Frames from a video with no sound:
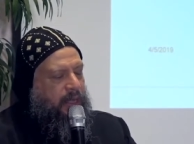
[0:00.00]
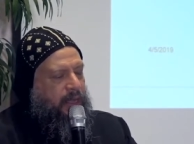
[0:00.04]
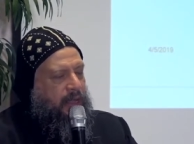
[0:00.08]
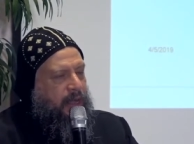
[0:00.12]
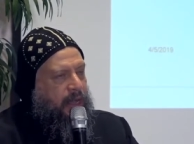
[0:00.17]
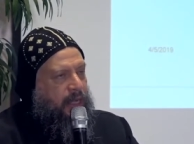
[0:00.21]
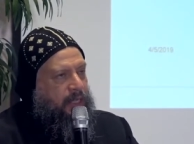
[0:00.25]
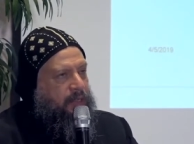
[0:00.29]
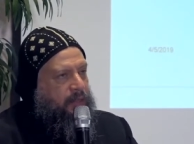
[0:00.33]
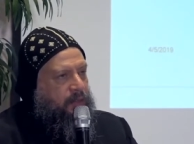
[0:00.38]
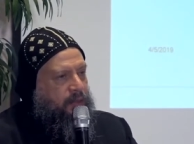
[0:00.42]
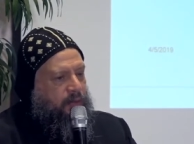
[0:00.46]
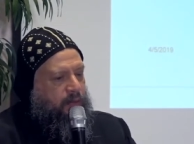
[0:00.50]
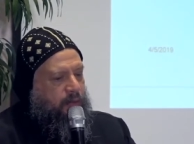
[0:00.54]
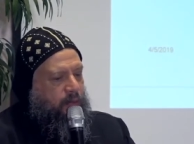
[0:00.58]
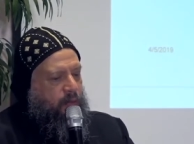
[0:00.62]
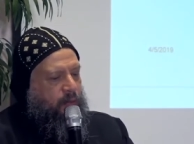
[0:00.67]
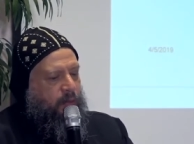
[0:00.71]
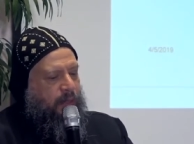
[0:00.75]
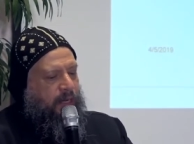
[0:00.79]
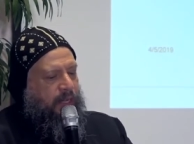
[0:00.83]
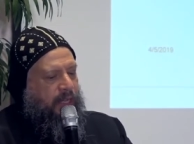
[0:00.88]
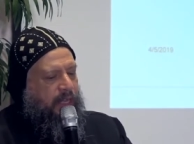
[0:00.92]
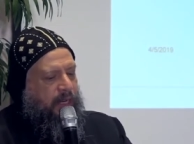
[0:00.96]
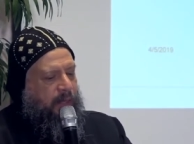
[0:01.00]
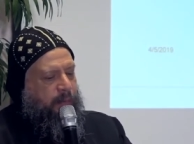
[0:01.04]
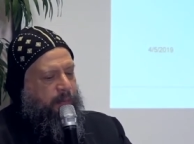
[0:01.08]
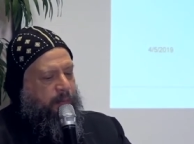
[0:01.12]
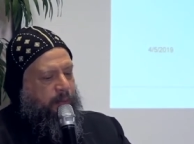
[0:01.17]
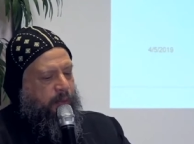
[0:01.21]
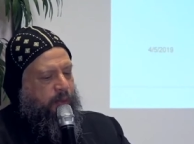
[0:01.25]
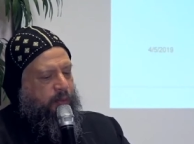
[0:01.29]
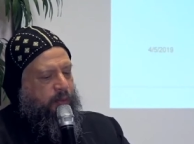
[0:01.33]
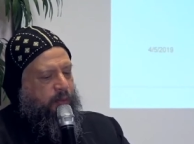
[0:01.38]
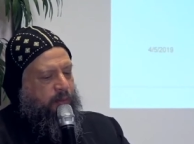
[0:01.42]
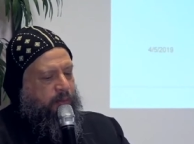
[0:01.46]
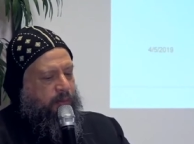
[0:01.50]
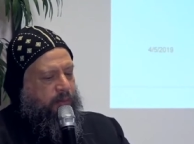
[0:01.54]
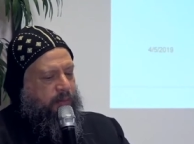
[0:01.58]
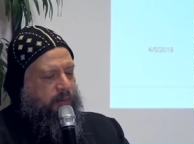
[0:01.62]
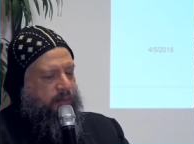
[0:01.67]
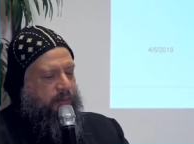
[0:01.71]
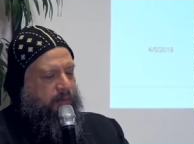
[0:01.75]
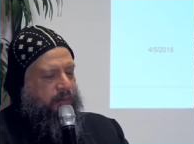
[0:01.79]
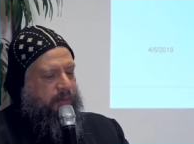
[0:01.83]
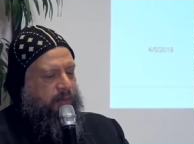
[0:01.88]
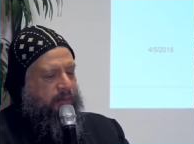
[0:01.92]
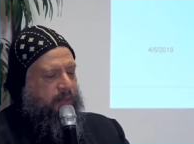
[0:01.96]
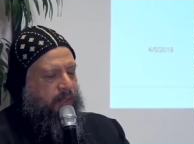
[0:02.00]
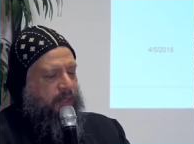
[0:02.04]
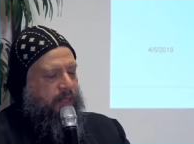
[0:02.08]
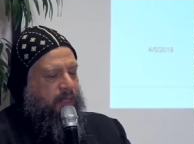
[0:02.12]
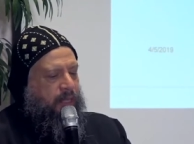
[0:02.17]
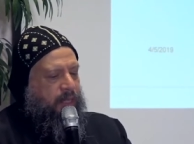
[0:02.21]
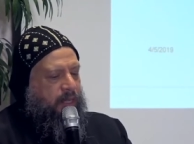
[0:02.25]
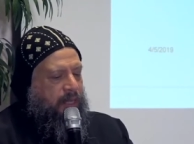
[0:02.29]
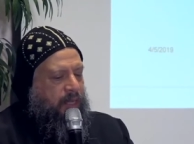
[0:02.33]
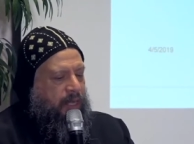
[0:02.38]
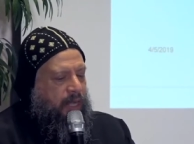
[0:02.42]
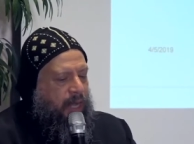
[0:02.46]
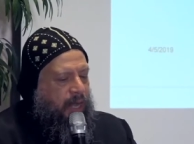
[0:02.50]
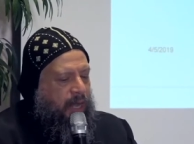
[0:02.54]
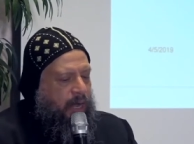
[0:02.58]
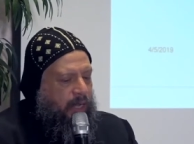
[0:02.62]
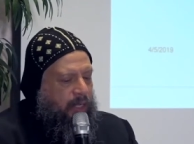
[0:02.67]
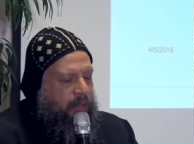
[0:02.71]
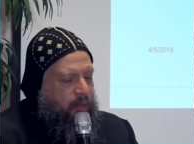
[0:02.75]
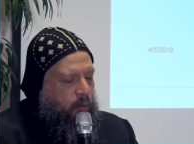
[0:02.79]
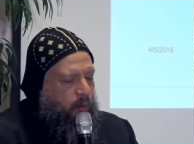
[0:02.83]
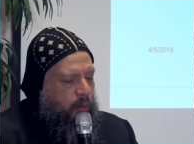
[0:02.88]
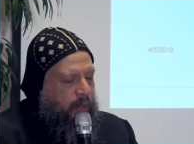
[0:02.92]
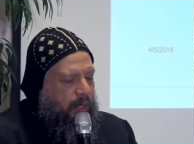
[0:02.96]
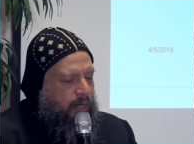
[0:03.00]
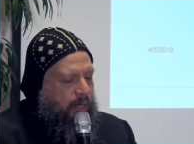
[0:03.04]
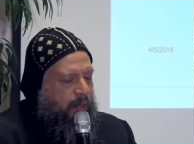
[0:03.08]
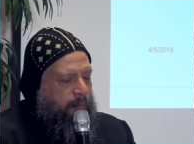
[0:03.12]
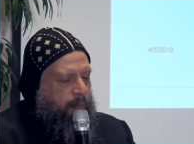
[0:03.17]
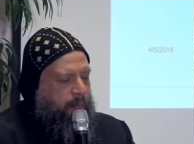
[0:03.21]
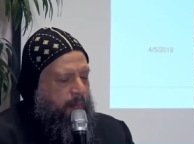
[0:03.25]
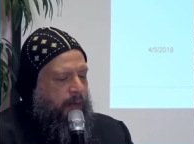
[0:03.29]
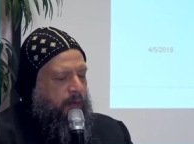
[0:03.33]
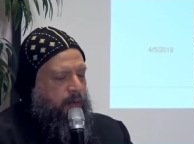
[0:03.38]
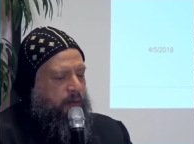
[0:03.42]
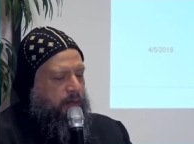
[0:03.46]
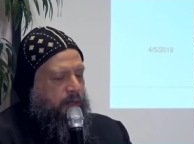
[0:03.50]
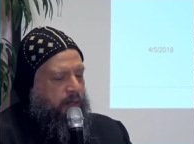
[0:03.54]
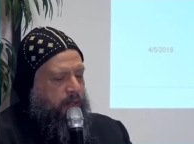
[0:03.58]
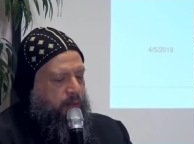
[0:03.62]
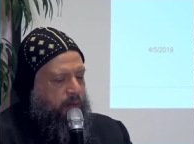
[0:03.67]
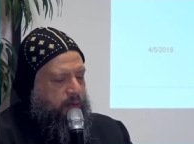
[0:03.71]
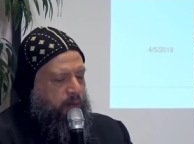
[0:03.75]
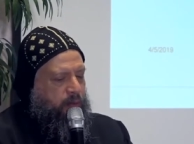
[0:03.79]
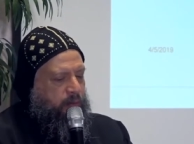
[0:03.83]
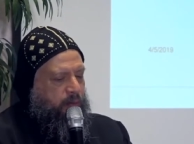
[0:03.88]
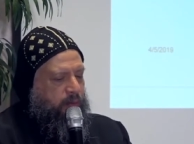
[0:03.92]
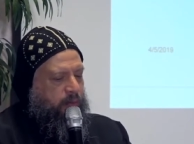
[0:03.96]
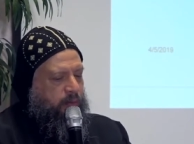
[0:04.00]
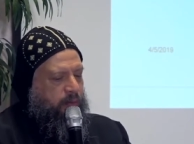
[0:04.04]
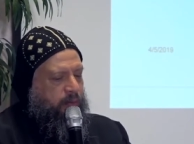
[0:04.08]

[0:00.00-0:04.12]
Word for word: God will help you. God will empower you.